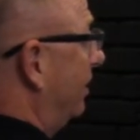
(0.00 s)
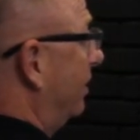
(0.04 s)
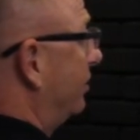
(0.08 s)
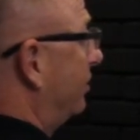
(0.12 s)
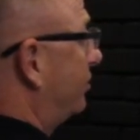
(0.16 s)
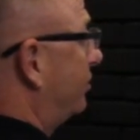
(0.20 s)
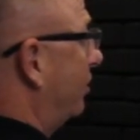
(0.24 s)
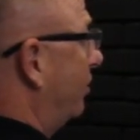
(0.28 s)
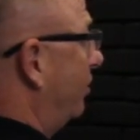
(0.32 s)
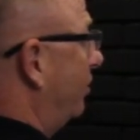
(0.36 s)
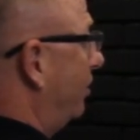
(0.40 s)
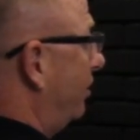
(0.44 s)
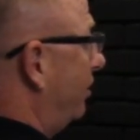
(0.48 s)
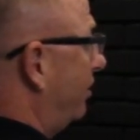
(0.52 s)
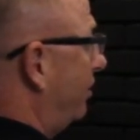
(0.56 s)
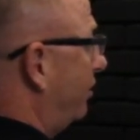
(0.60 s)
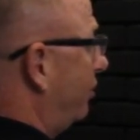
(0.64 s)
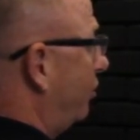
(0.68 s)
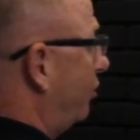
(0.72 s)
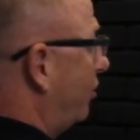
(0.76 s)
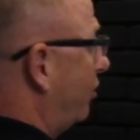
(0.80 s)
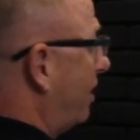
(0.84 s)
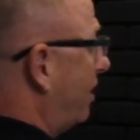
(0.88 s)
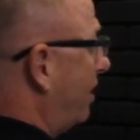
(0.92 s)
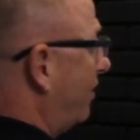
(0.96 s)
so
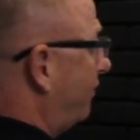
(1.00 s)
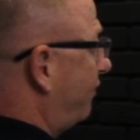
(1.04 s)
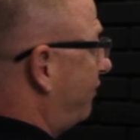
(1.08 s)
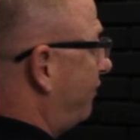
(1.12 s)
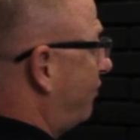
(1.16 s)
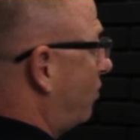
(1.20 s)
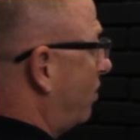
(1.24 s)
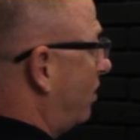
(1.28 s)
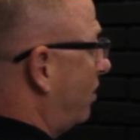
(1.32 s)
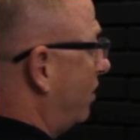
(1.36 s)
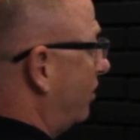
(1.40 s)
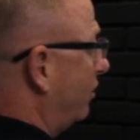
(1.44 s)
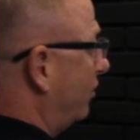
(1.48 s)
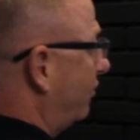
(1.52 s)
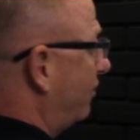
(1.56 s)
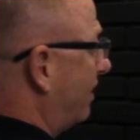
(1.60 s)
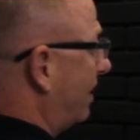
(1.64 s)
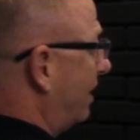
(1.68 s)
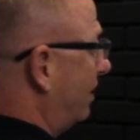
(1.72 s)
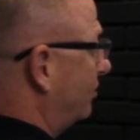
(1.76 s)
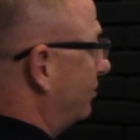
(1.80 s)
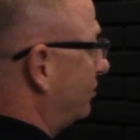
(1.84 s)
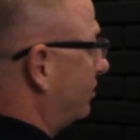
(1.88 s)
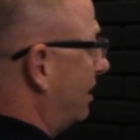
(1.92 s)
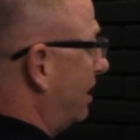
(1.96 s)
you're at
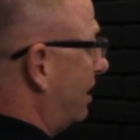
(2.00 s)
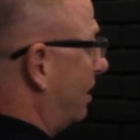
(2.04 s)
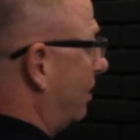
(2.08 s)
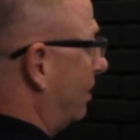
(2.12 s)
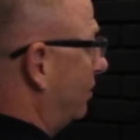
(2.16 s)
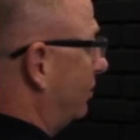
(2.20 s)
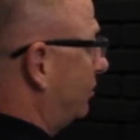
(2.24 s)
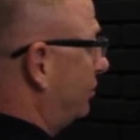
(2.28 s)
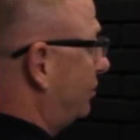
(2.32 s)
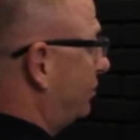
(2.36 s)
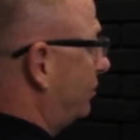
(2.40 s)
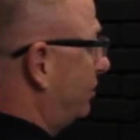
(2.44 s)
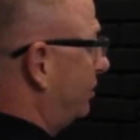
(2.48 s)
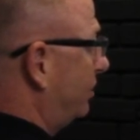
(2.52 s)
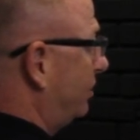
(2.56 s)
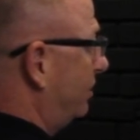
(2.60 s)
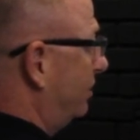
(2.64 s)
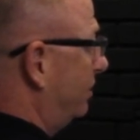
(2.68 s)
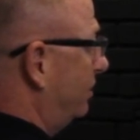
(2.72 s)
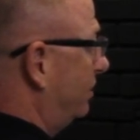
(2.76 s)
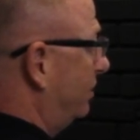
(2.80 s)
$400,000.